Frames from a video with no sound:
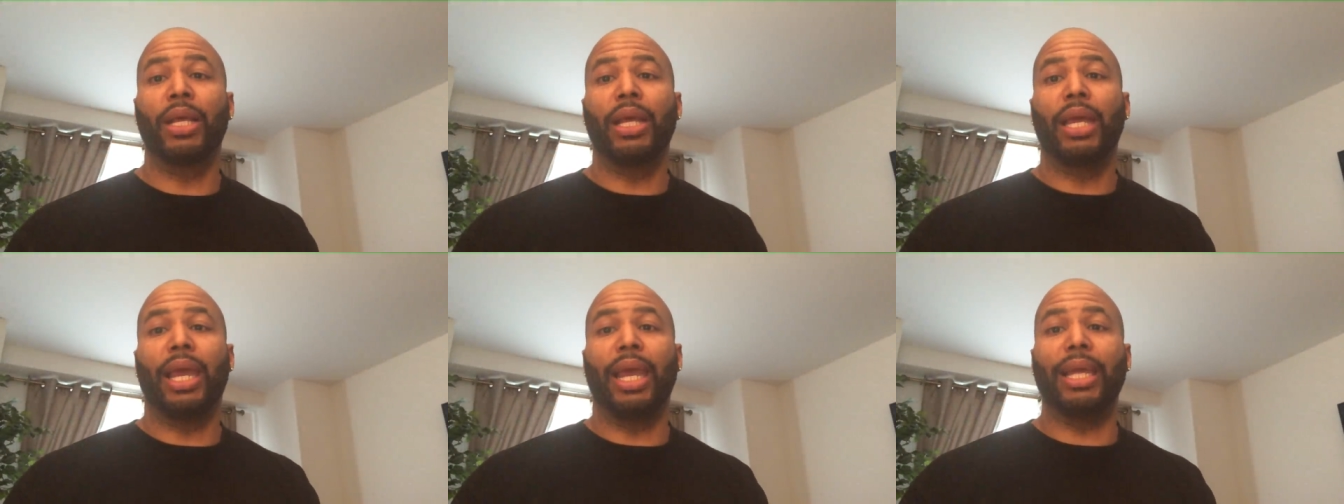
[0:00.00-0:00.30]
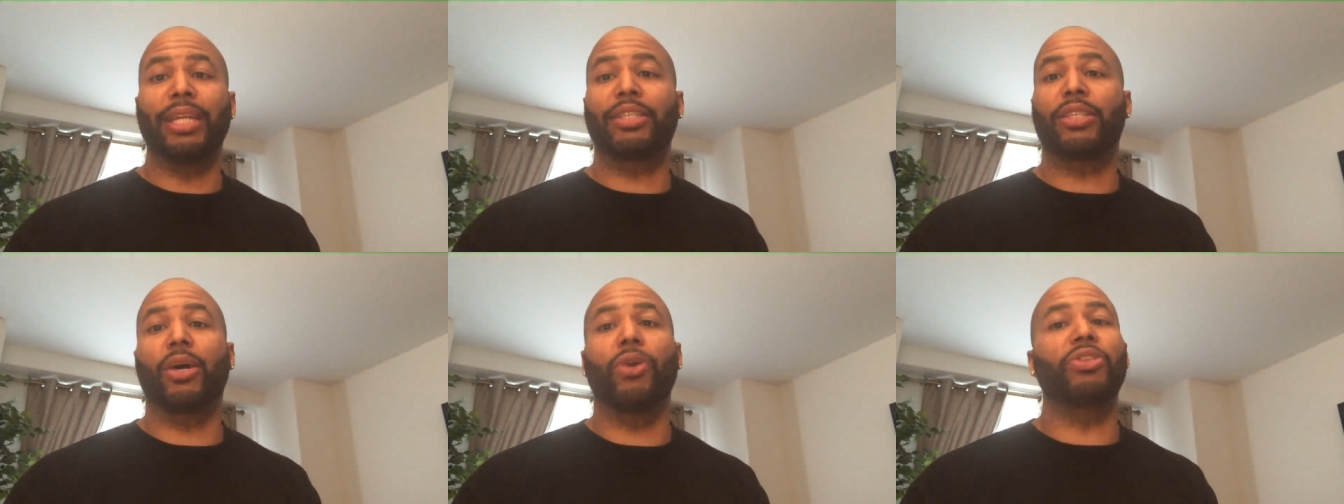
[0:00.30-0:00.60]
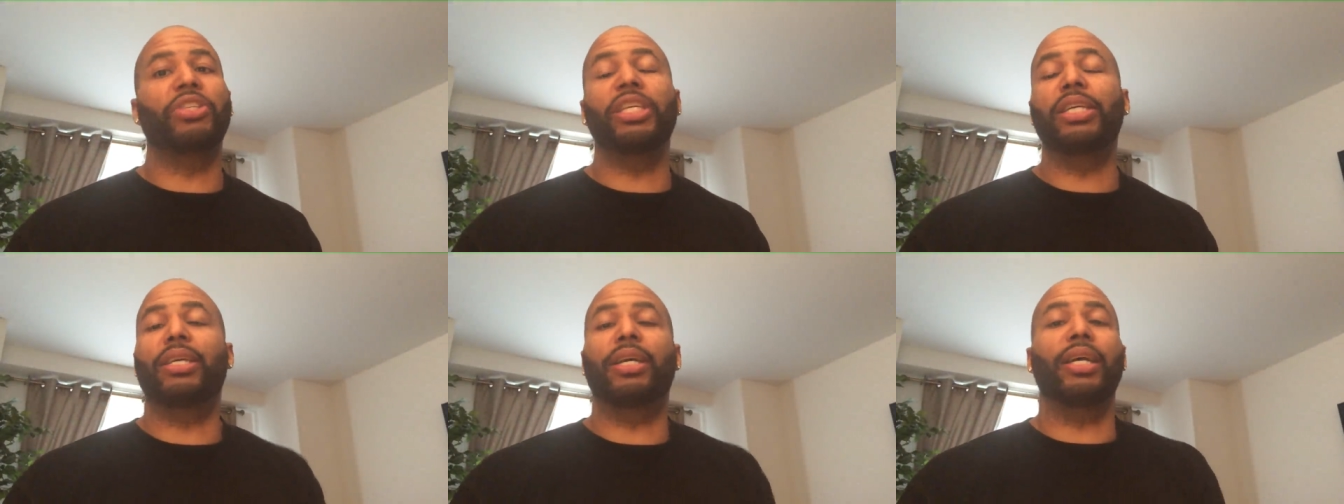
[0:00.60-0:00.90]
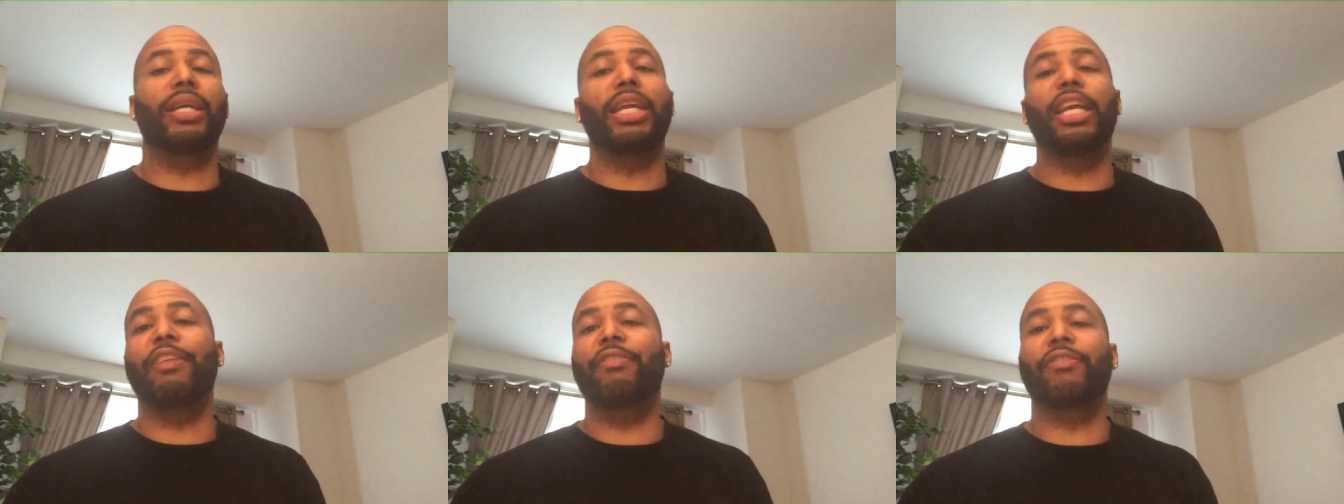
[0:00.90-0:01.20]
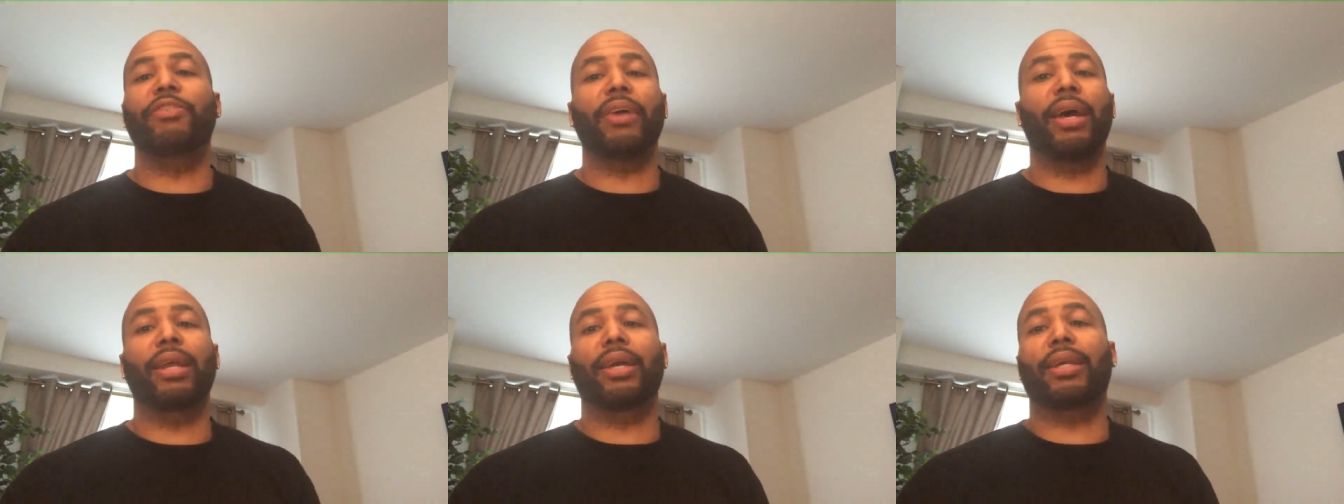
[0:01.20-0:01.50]
and so she couldn't even
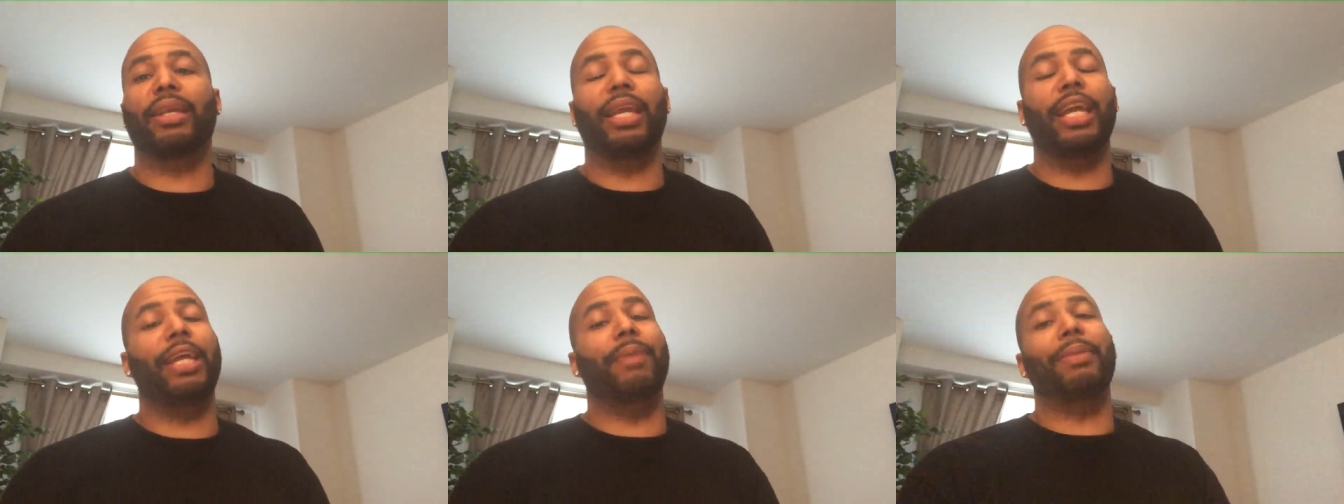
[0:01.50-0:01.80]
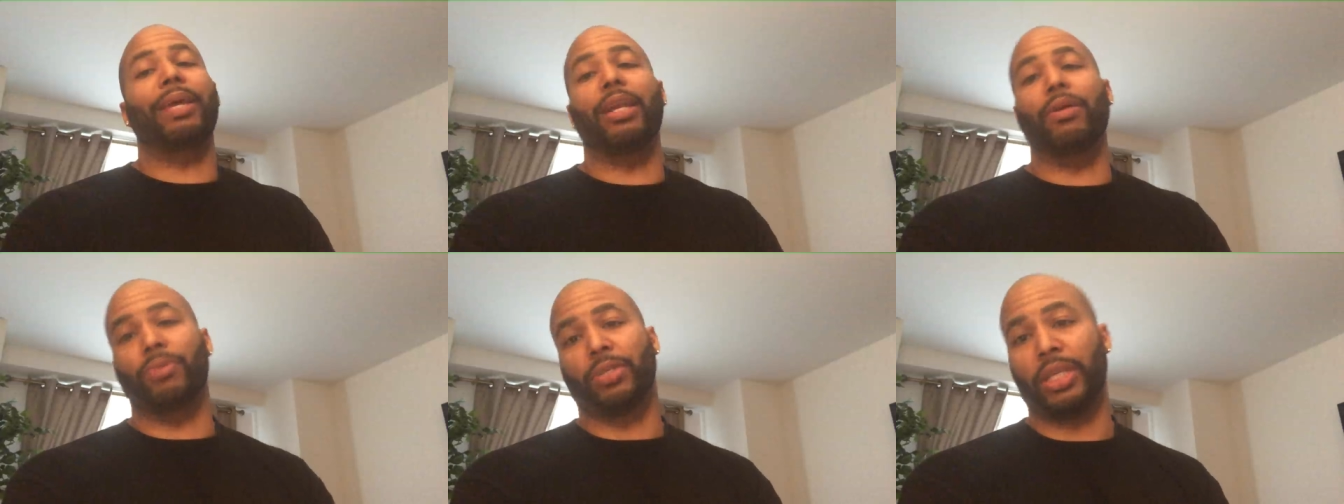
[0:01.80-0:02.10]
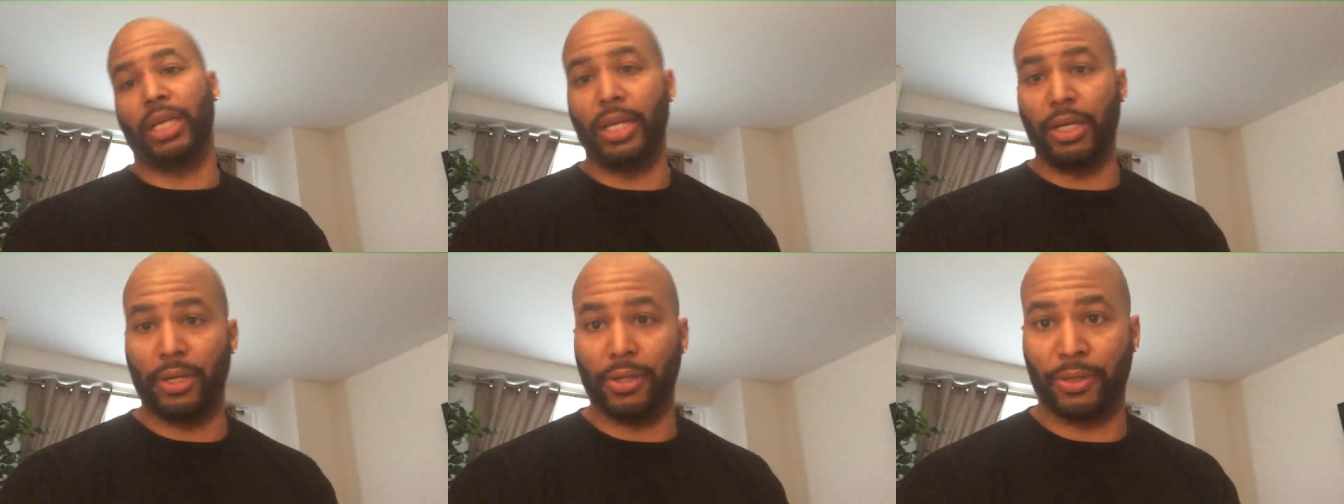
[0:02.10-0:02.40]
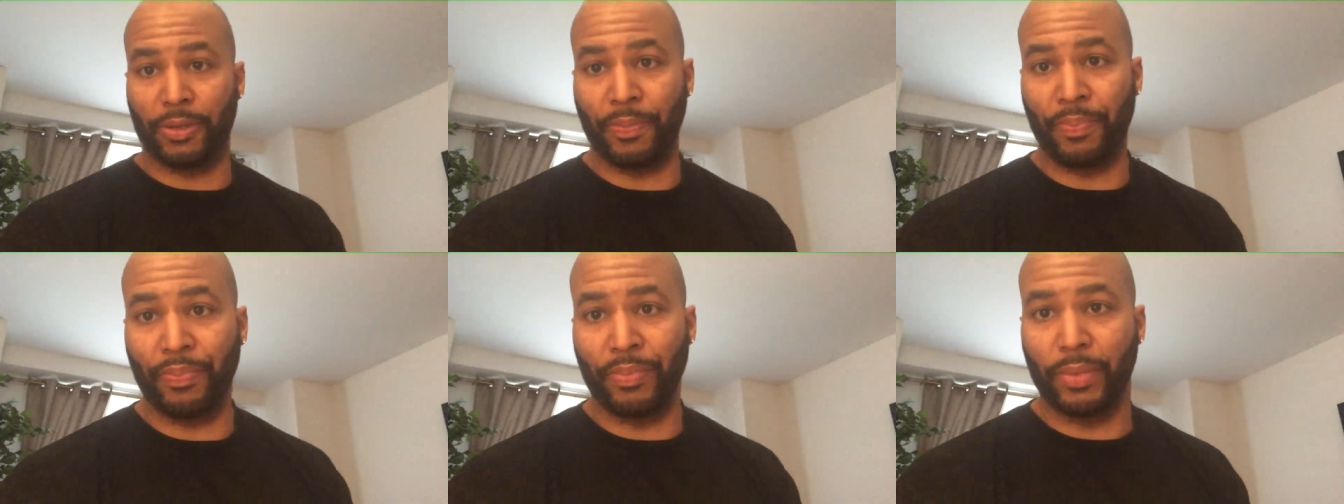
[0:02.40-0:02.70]
try to claim that it was his.